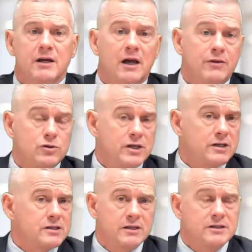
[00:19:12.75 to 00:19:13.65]
in those
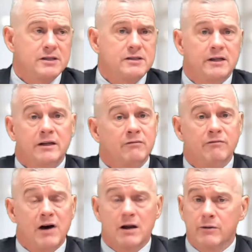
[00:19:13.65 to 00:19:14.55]
instances that didn't
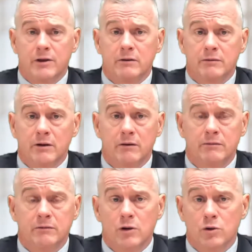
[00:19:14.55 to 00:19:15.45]
follow the
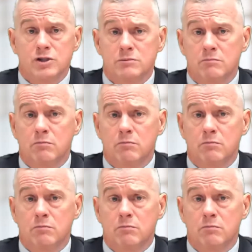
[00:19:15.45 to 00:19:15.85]
notice